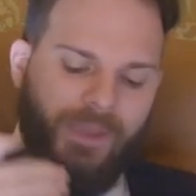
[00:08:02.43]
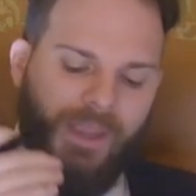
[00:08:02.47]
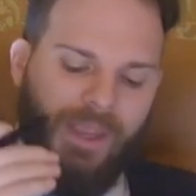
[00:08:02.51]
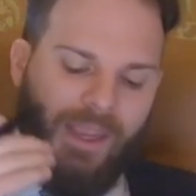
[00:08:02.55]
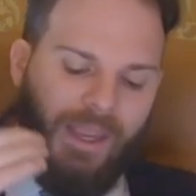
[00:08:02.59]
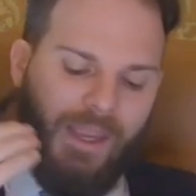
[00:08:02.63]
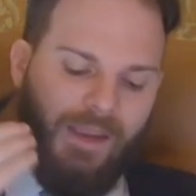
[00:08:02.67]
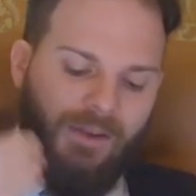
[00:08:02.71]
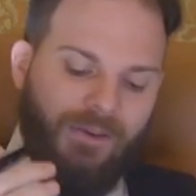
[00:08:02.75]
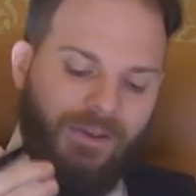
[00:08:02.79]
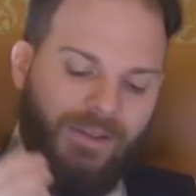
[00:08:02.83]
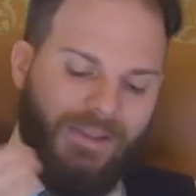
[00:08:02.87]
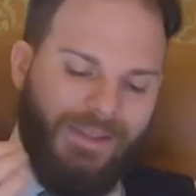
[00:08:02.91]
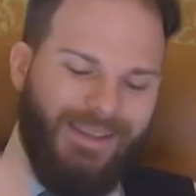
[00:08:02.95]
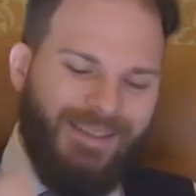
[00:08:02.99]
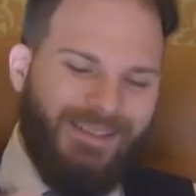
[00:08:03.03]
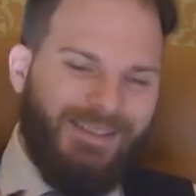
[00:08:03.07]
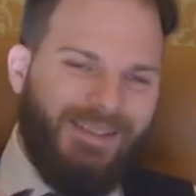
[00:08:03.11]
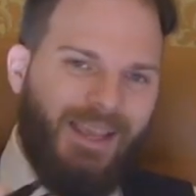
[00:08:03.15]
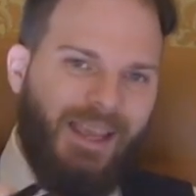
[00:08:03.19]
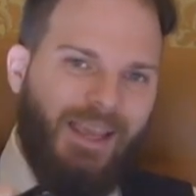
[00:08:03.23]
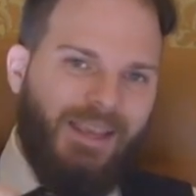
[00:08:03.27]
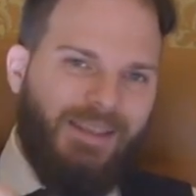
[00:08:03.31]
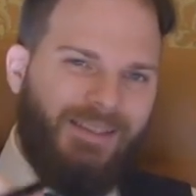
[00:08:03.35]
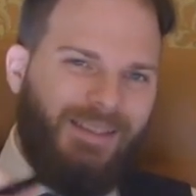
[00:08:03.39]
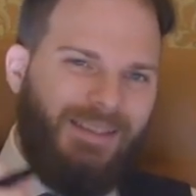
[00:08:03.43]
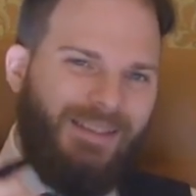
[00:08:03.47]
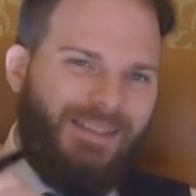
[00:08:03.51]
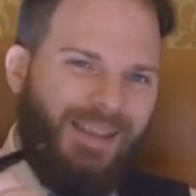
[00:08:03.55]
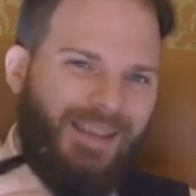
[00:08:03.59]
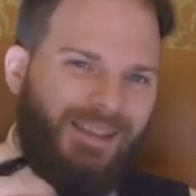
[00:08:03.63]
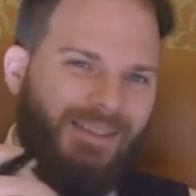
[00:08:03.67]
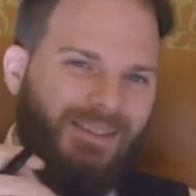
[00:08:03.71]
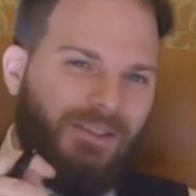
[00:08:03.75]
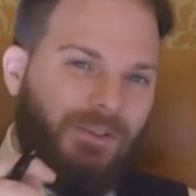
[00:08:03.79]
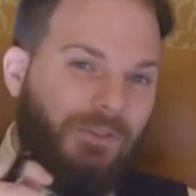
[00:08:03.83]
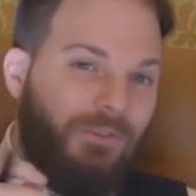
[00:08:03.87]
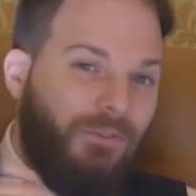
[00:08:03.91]
Here in this case, it
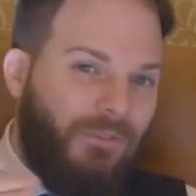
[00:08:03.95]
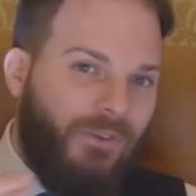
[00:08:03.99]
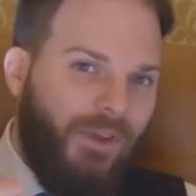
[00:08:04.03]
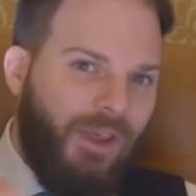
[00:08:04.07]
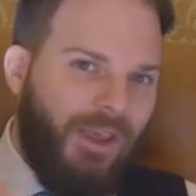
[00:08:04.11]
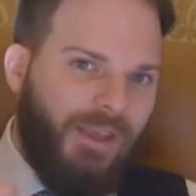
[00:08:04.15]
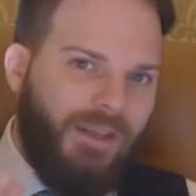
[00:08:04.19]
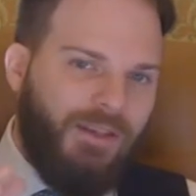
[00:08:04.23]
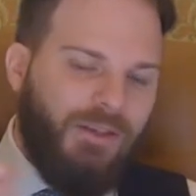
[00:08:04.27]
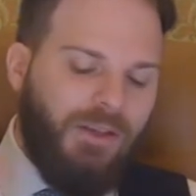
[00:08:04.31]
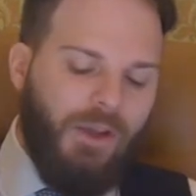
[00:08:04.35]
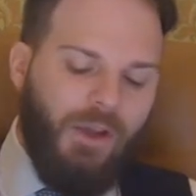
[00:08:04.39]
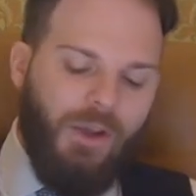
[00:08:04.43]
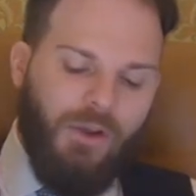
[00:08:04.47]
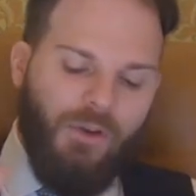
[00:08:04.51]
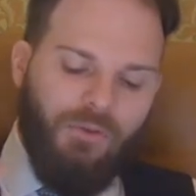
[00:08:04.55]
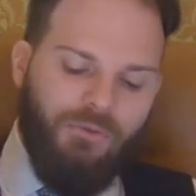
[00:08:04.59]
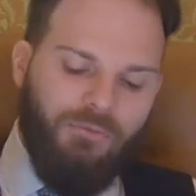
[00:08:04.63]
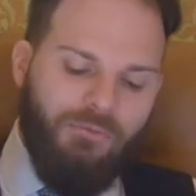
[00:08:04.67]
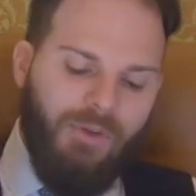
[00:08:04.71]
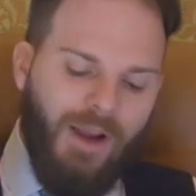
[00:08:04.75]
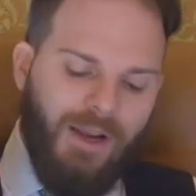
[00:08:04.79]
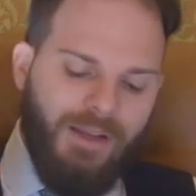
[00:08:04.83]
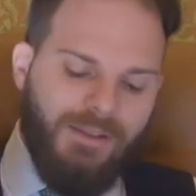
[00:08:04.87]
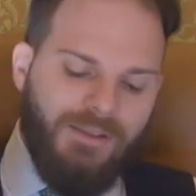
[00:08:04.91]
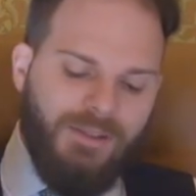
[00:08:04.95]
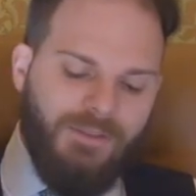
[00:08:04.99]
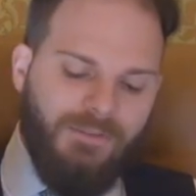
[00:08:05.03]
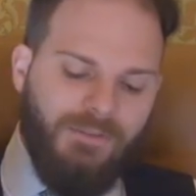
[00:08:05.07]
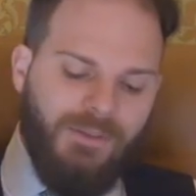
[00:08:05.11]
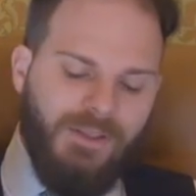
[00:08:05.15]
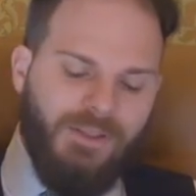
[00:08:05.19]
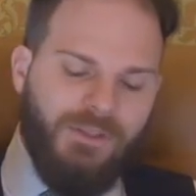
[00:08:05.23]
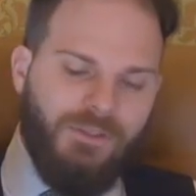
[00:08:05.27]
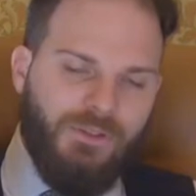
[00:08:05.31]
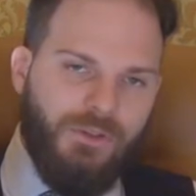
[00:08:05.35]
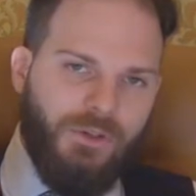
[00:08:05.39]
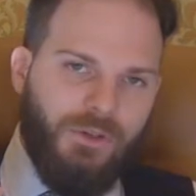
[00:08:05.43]
tends to fade
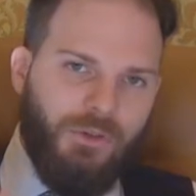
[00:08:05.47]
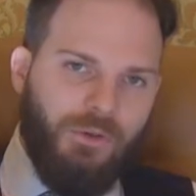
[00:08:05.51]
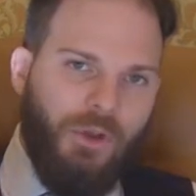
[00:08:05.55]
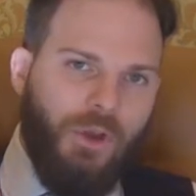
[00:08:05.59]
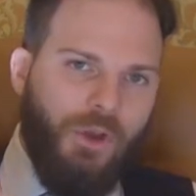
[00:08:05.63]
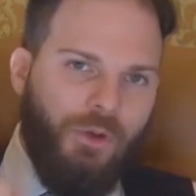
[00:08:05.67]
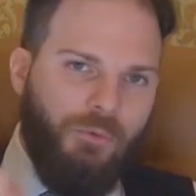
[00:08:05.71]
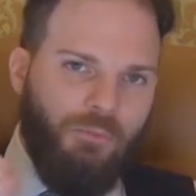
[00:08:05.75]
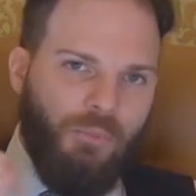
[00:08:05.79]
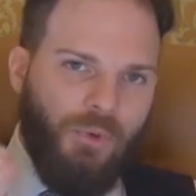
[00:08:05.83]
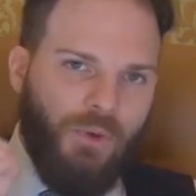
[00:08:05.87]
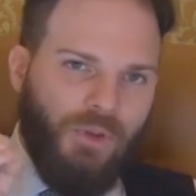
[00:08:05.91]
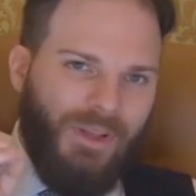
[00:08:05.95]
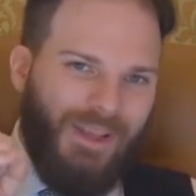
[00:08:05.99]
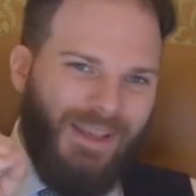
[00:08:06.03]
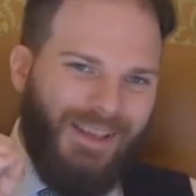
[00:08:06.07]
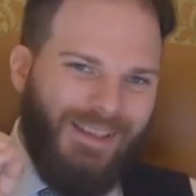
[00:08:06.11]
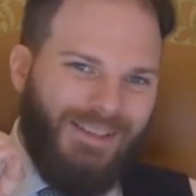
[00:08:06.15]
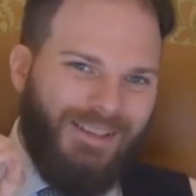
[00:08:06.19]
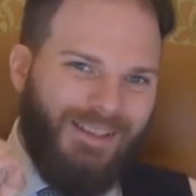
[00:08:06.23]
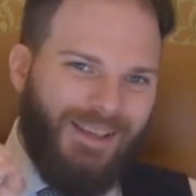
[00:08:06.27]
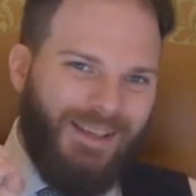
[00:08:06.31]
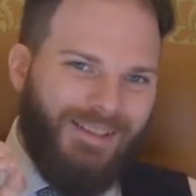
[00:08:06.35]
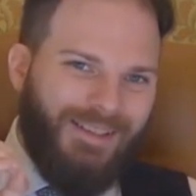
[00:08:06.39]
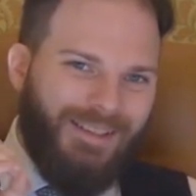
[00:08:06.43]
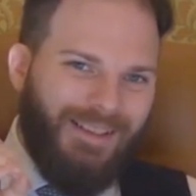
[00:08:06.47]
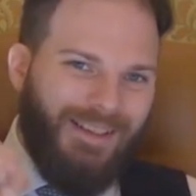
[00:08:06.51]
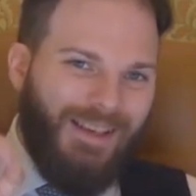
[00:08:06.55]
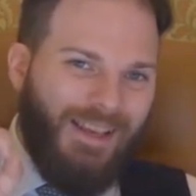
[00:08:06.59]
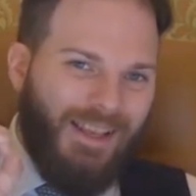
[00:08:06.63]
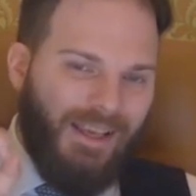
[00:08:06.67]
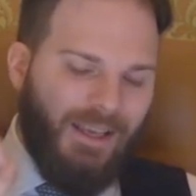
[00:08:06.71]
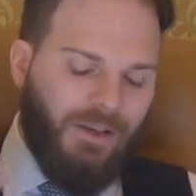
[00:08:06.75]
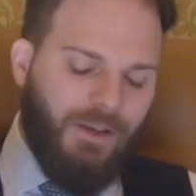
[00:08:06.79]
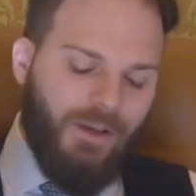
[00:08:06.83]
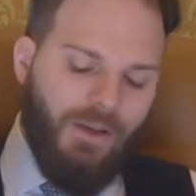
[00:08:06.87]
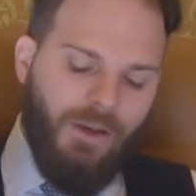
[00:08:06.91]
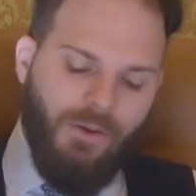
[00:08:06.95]
relatively soon, but it does
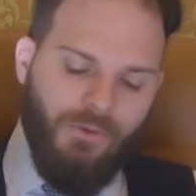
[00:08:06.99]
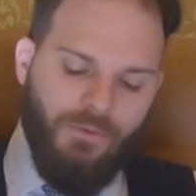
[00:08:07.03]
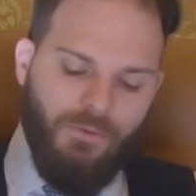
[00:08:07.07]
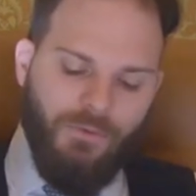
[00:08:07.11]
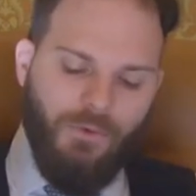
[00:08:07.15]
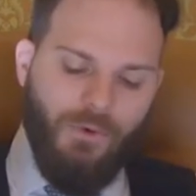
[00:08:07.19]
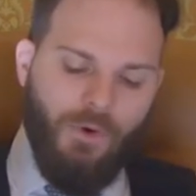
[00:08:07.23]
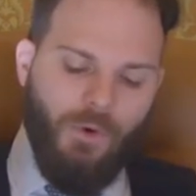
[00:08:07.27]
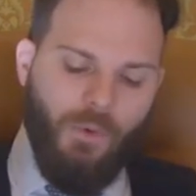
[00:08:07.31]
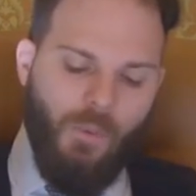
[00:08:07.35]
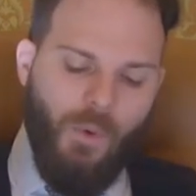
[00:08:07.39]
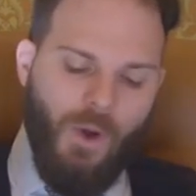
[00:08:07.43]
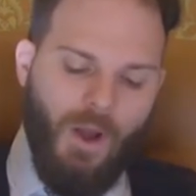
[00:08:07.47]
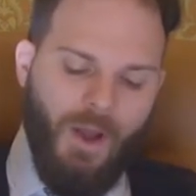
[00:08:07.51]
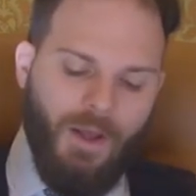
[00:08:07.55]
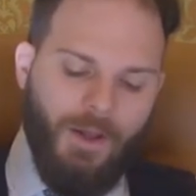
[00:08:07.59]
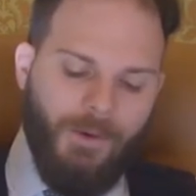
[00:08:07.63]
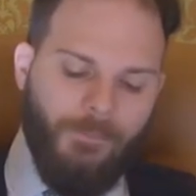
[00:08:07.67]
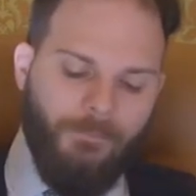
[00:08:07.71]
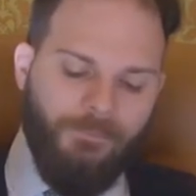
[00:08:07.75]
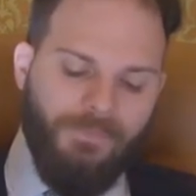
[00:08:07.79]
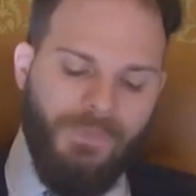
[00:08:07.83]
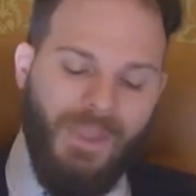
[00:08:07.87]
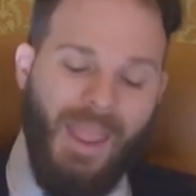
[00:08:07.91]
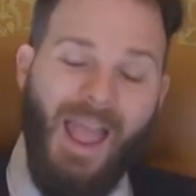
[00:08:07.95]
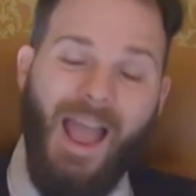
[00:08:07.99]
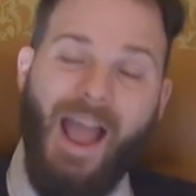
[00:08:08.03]
linger for a while.